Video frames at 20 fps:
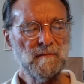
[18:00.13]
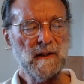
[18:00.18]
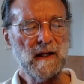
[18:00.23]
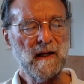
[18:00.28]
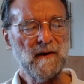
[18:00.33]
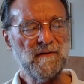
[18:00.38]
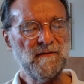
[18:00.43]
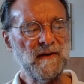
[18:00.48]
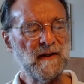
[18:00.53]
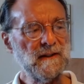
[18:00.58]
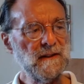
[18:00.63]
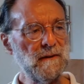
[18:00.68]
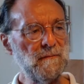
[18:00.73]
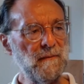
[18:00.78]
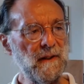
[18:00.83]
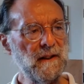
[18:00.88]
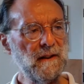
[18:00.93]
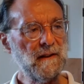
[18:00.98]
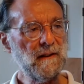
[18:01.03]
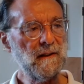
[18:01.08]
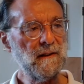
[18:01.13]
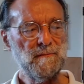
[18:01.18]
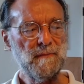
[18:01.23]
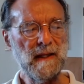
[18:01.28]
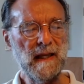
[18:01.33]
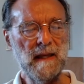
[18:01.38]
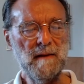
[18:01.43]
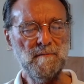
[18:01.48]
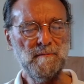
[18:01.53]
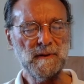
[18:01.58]
by a fundamental
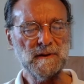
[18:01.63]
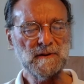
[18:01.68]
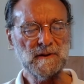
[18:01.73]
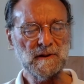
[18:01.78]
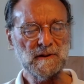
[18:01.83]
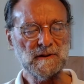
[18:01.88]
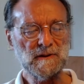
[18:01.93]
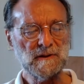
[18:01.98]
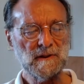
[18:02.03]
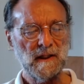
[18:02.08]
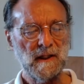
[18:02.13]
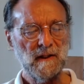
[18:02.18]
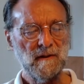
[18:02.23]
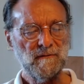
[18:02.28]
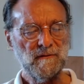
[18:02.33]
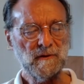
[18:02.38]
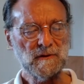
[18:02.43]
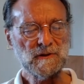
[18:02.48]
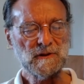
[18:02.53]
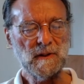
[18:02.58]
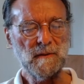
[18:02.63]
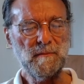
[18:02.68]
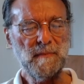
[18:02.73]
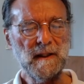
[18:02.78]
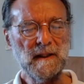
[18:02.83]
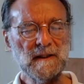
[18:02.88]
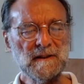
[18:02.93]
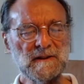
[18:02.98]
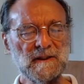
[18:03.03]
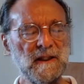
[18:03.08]
impetus for
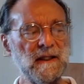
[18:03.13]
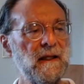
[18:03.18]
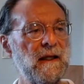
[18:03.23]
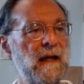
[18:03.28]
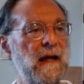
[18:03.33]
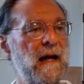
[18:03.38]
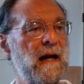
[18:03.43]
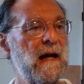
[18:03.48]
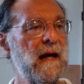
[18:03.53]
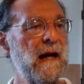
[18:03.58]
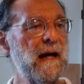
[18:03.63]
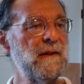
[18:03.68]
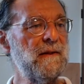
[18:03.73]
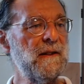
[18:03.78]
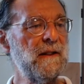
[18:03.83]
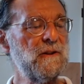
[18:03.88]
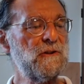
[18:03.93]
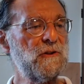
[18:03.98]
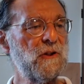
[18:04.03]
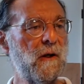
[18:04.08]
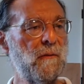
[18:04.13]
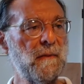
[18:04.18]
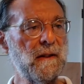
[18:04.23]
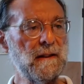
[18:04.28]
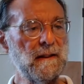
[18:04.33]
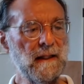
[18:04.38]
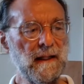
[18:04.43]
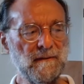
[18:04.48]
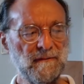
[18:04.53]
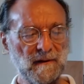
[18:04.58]
stability at the atomic
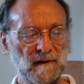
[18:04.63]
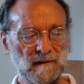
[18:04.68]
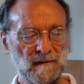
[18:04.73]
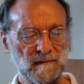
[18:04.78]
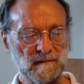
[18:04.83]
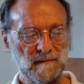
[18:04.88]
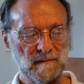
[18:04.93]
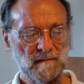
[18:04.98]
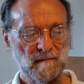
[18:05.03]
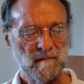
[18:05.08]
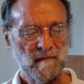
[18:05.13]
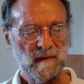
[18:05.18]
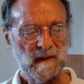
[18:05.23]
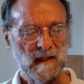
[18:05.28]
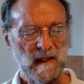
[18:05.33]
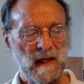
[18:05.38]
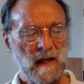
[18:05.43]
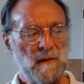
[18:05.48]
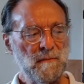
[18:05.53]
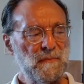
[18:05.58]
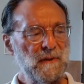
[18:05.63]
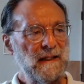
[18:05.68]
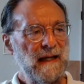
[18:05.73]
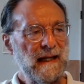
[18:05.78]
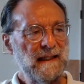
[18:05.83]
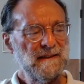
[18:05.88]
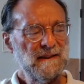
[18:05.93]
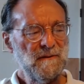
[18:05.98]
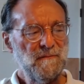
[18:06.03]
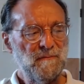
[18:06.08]
level. But
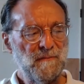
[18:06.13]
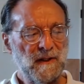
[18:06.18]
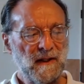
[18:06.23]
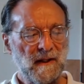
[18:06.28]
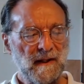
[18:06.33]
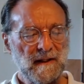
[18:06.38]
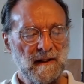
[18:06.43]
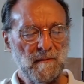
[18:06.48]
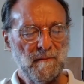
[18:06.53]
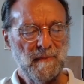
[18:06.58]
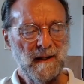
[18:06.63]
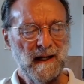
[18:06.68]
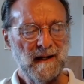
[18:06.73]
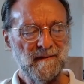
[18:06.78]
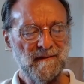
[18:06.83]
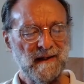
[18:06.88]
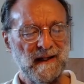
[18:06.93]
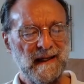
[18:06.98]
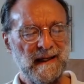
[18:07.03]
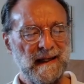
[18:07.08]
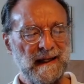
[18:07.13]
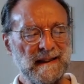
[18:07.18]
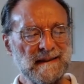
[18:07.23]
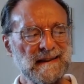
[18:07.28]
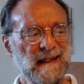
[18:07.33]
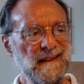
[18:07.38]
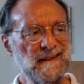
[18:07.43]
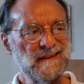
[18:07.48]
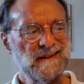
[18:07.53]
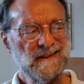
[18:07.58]
as implied above, it's
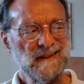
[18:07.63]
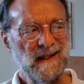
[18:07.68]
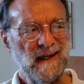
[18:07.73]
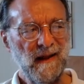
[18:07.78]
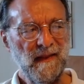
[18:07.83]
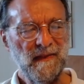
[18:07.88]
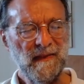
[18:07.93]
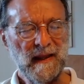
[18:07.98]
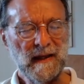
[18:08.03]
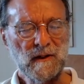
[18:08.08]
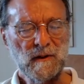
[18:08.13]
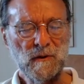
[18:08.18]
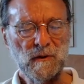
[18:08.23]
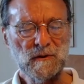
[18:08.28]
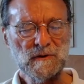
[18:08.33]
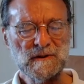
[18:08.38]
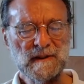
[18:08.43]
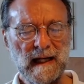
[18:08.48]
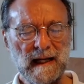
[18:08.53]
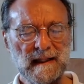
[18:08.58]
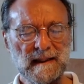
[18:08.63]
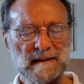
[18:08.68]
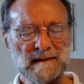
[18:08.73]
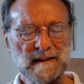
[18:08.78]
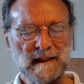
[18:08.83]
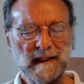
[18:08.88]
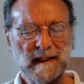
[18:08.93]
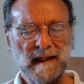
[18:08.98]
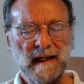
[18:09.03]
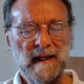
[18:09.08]
uncertain that
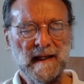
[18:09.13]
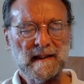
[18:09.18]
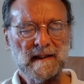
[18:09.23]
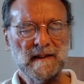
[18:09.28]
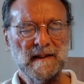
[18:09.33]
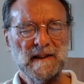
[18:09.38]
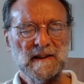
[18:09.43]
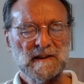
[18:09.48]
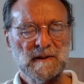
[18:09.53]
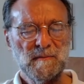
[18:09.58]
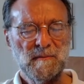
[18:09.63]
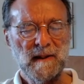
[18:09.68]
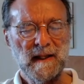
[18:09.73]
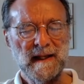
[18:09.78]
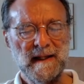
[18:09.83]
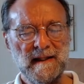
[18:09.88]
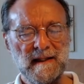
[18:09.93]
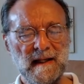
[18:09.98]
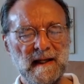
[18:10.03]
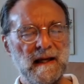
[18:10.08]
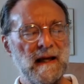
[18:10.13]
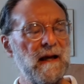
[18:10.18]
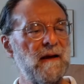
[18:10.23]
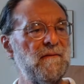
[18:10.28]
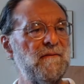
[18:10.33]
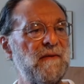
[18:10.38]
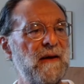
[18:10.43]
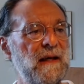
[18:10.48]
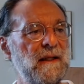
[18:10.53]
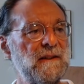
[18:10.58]
causality can explain
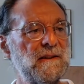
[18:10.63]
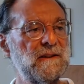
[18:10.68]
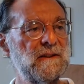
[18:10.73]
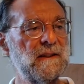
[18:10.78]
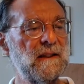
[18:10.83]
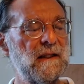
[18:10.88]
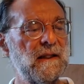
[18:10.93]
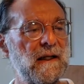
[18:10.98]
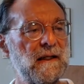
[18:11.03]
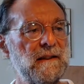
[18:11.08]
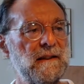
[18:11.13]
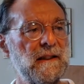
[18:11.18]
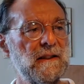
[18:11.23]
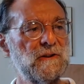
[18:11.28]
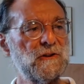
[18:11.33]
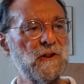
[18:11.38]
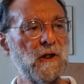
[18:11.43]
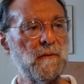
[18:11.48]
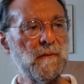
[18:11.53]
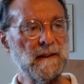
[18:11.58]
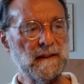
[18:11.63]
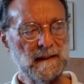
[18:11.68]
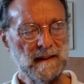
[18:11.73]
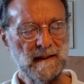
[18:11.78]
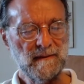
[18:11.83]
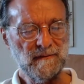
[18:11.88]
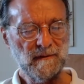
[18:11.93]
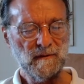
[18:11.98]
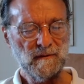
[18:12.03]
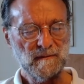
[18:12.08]
events at the atomic
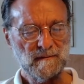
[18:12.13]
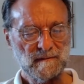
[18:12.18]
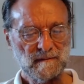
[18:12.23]
level.